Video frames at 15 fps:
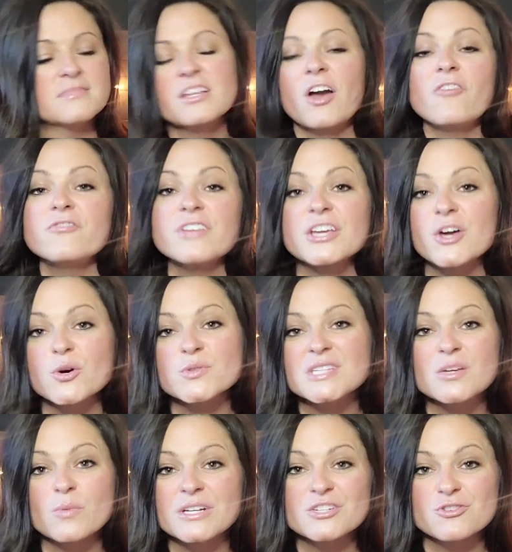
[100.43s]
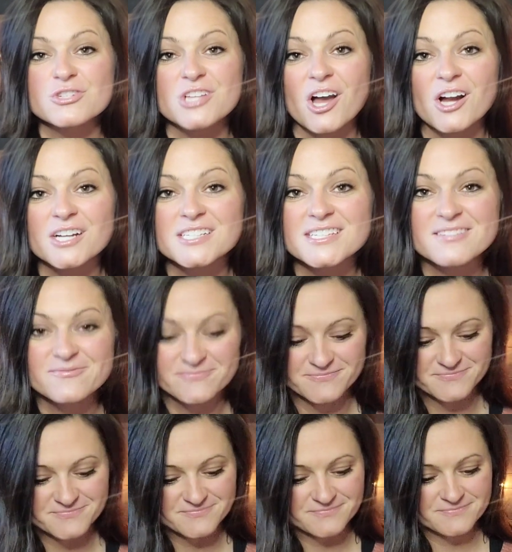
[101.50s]
comfy, cozy winter socks.
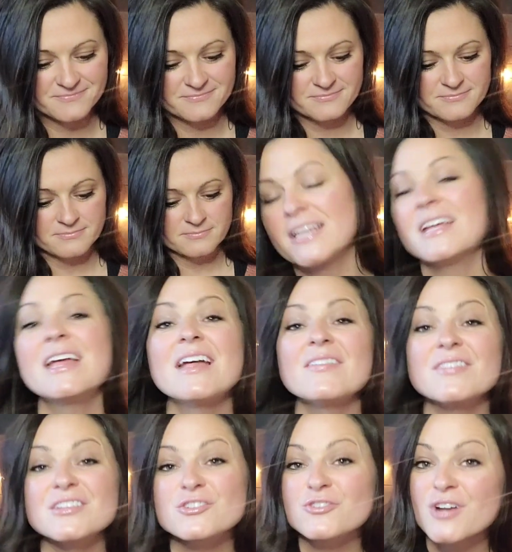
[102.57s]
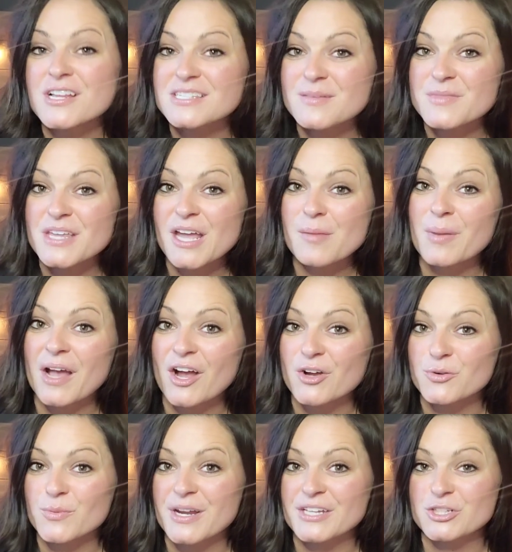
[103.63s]
These are not something I buy on a
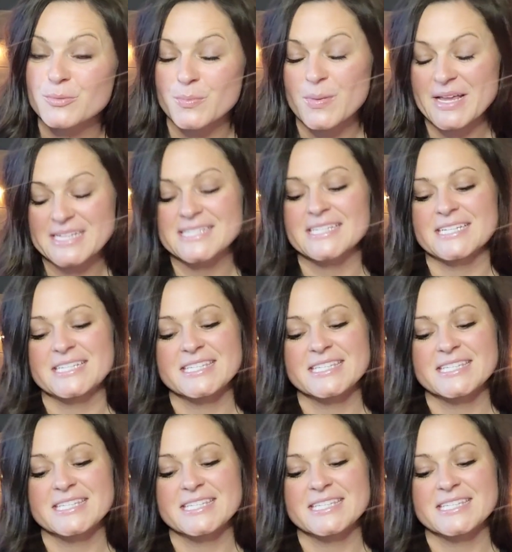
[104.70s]
regular basis.